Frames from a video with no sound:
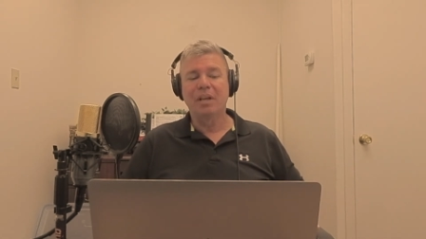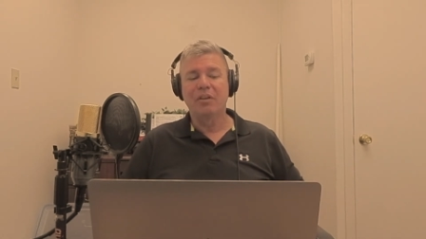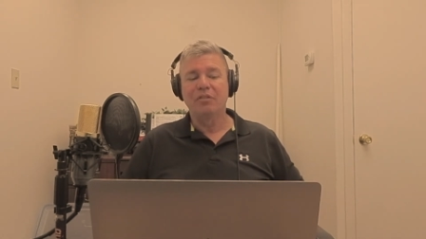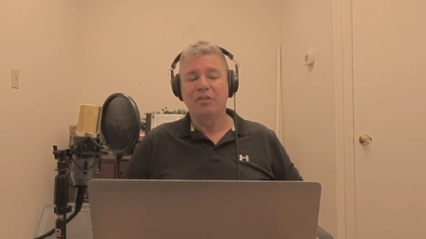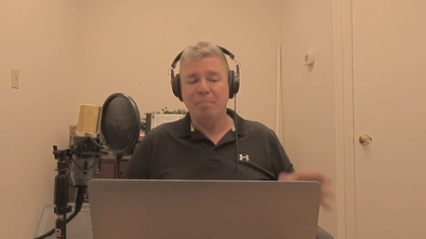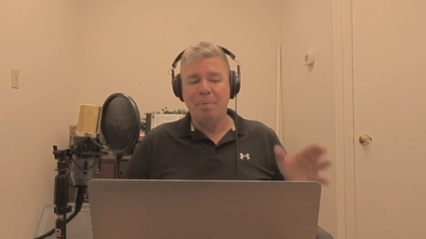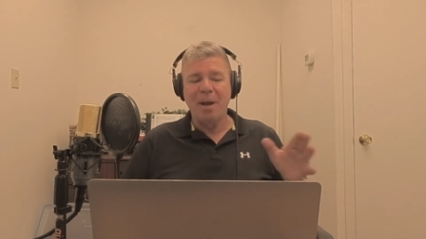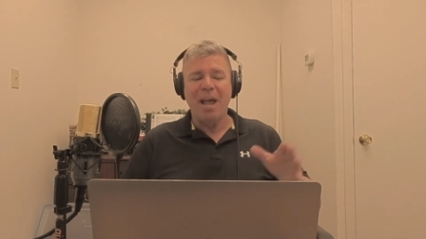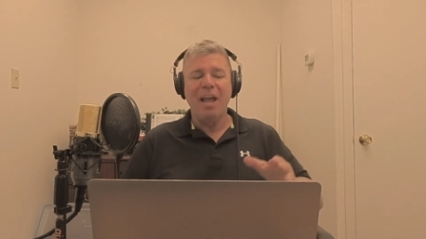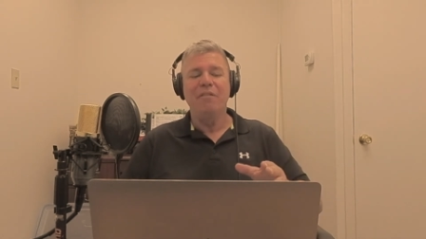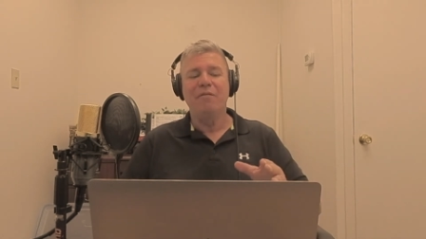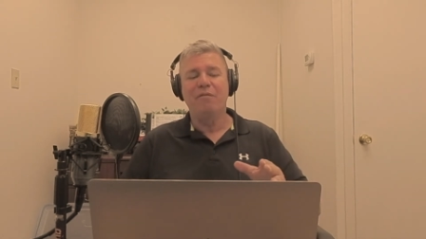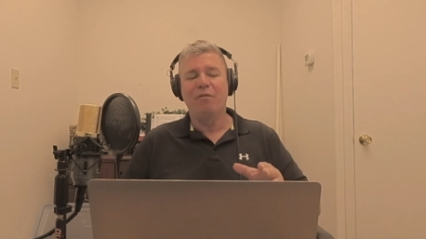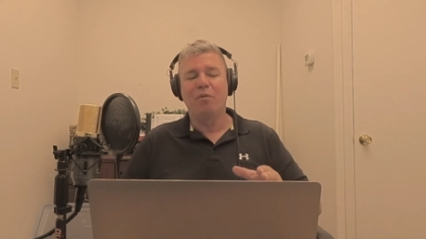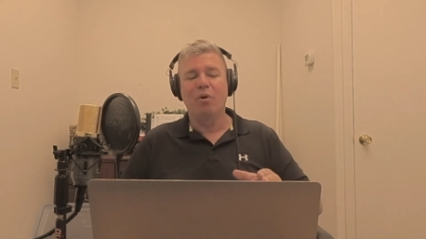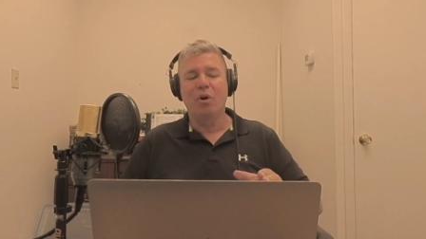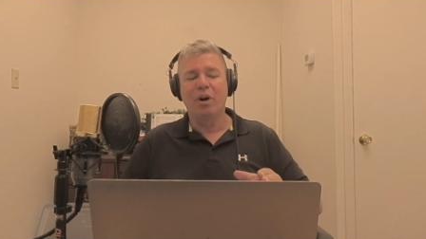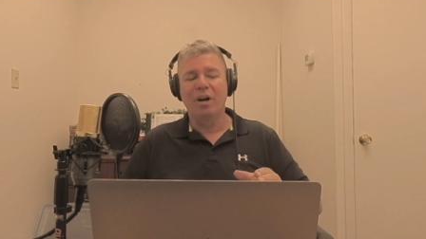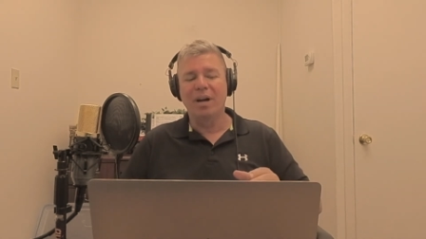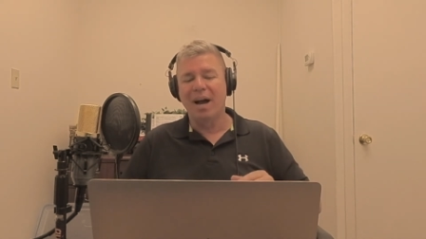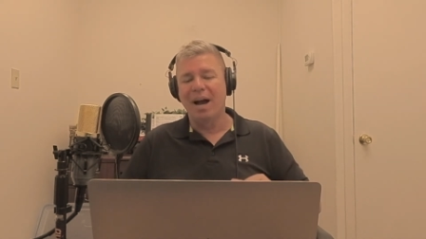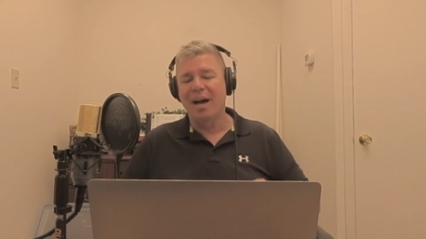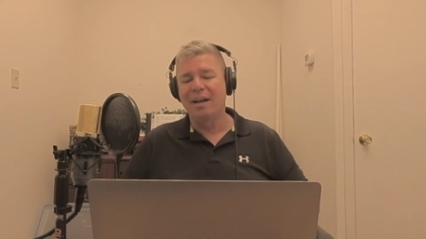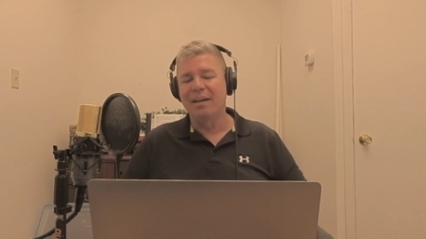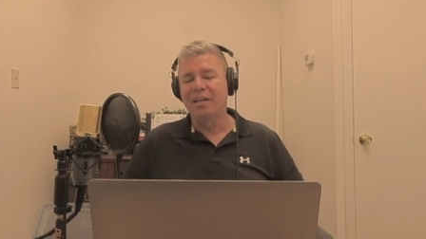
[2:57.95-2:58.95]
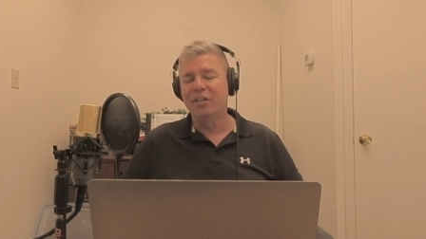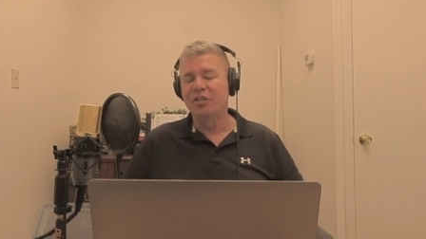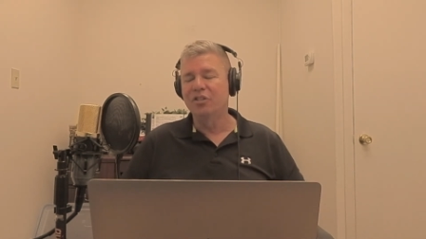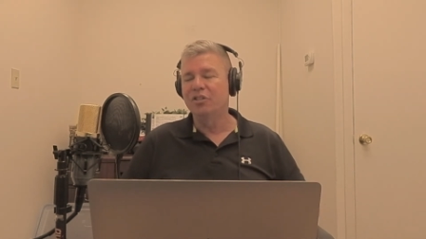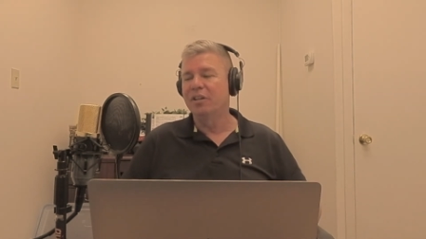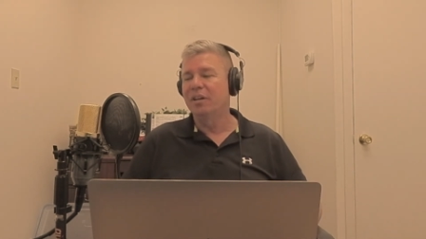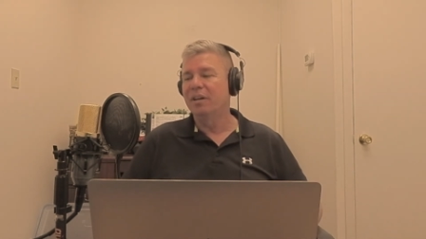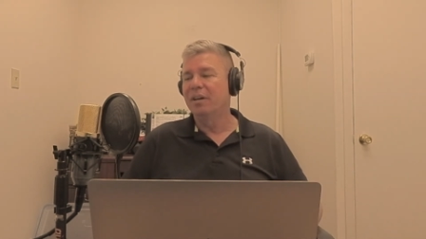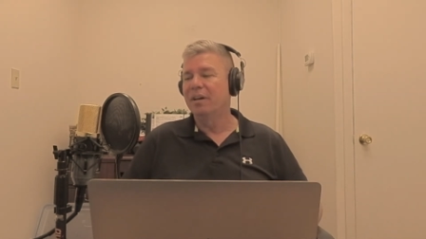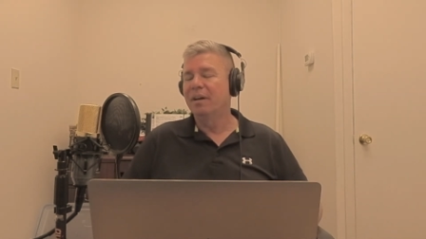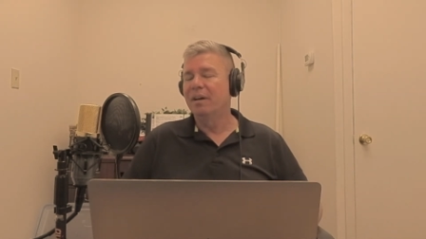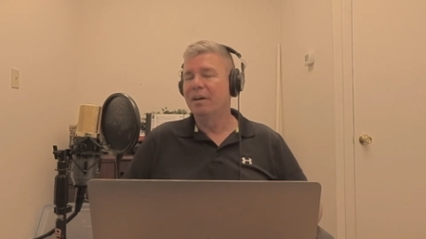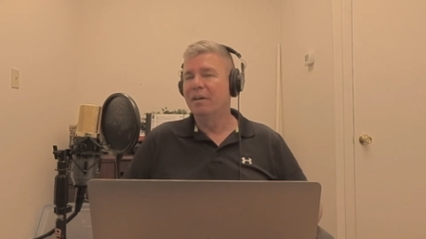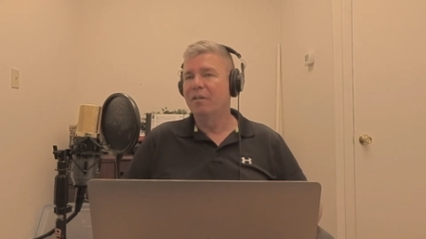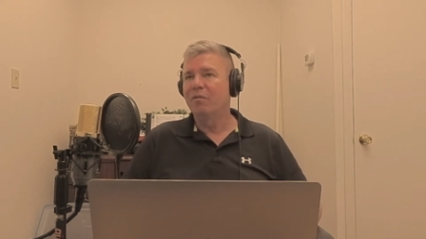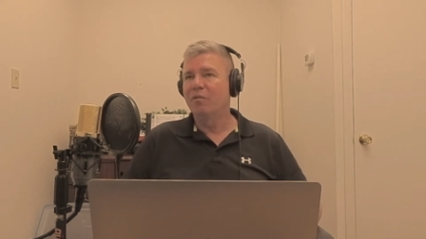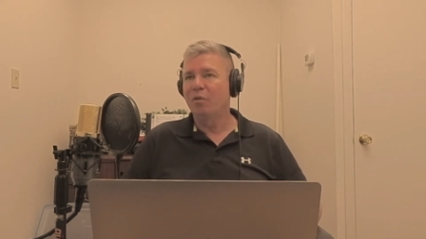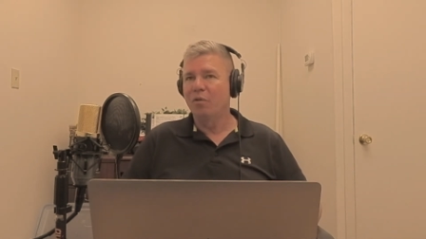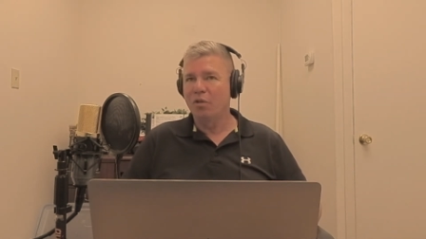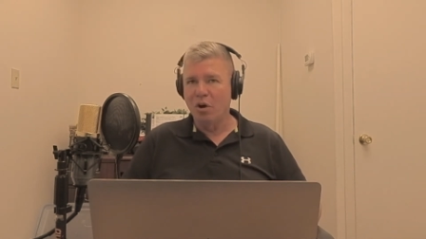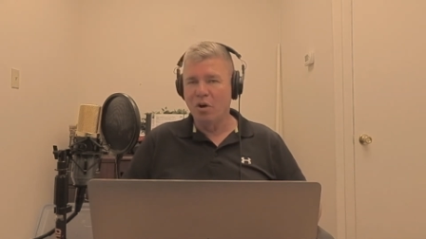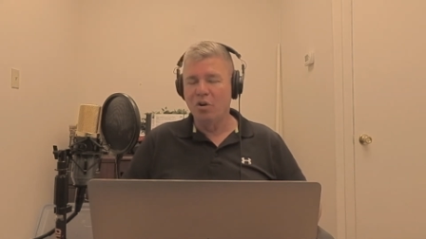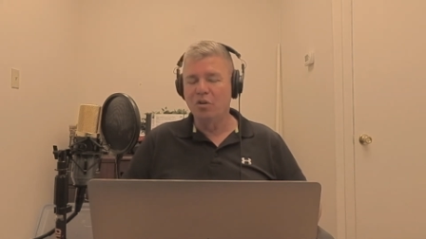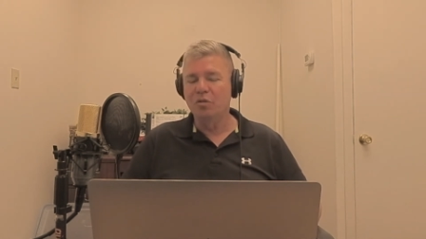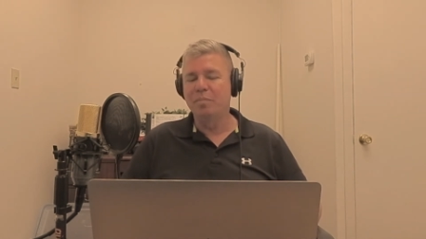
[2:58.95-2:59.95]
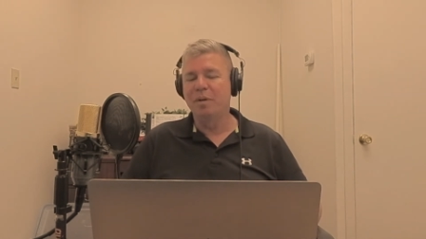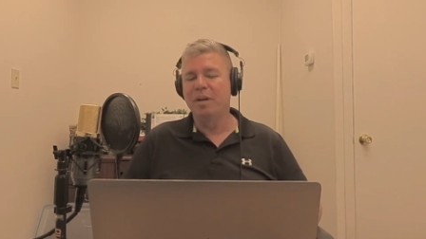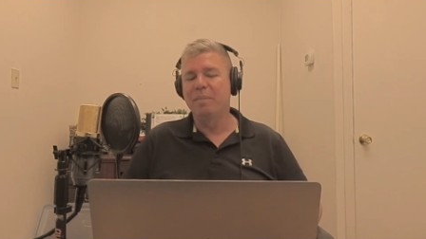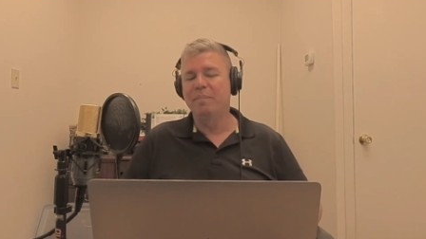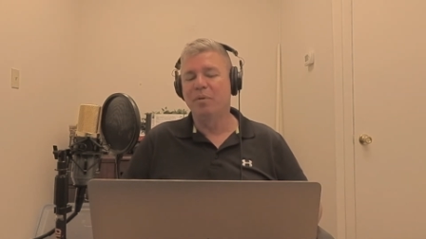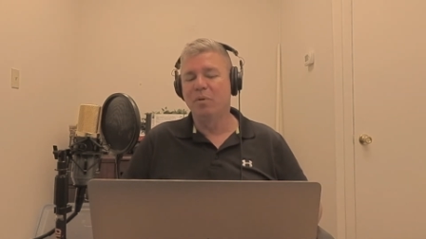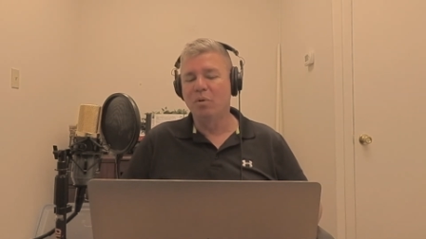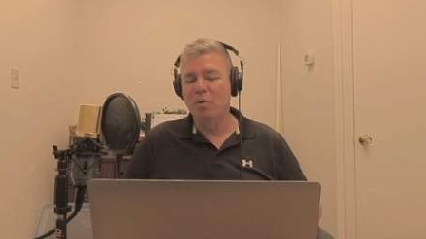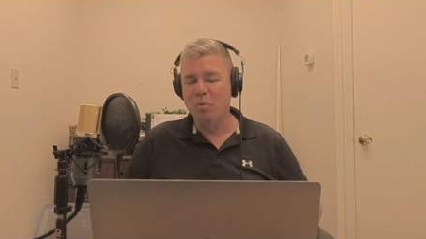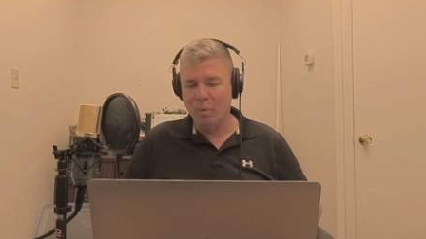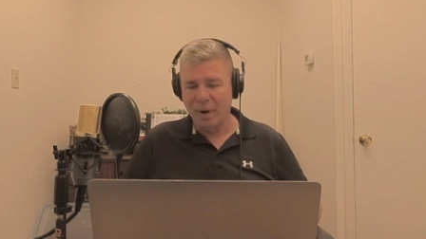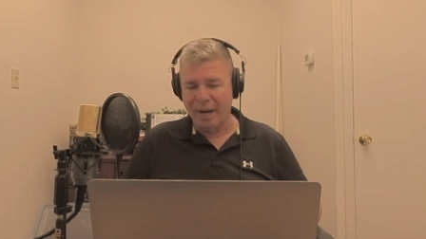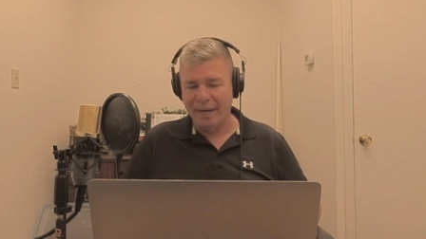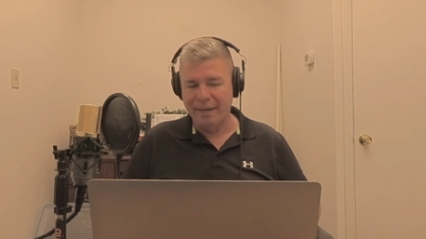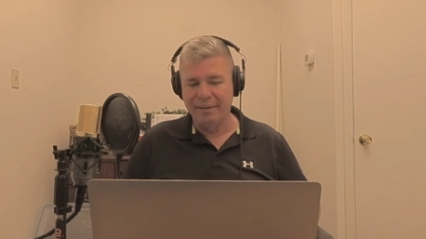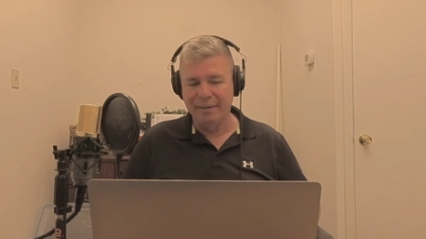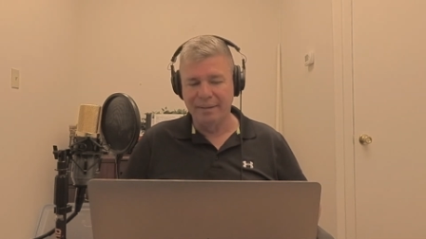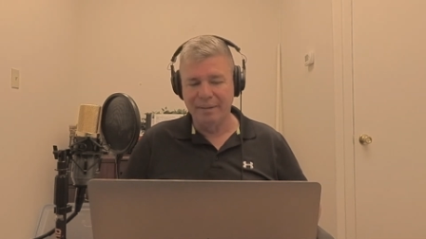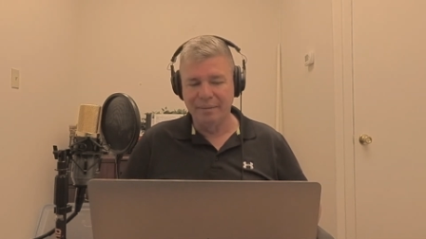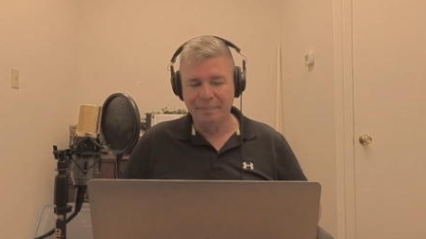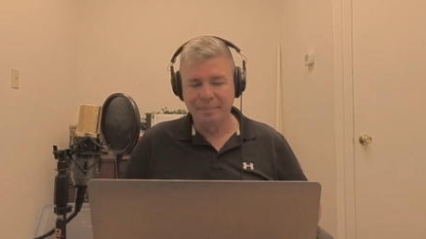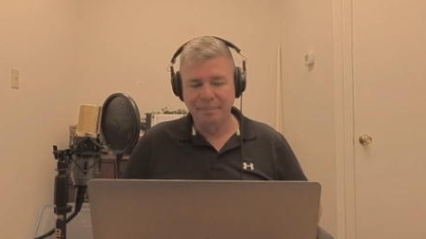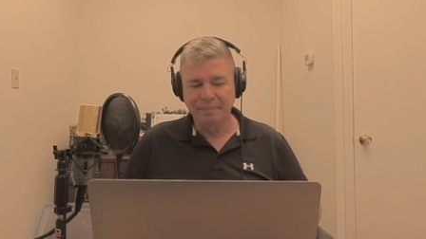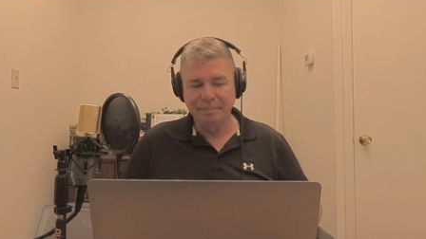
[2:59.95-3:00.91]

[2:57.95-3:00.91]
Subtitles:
to pay for college for those people who went.